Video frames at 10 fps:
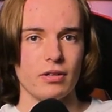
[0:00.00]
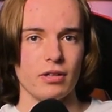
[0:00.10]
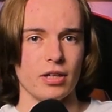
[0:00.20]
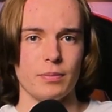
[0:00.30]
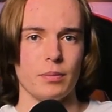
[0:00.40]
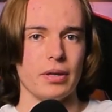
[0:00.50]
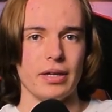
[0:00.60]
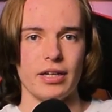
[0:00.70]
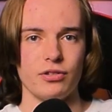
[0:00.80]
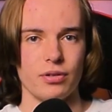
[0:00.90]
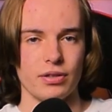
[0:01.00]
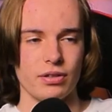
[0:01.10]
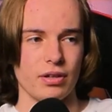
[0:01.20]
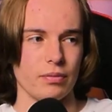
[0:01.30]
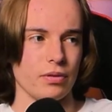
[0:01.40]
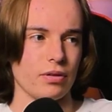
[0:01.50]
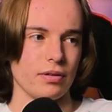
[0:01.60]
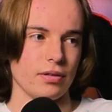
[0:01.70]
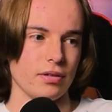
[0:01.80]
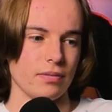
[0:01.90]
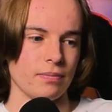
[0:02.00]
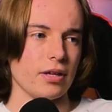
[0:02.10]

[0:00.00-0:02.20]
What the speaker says: and I put my address and everything in,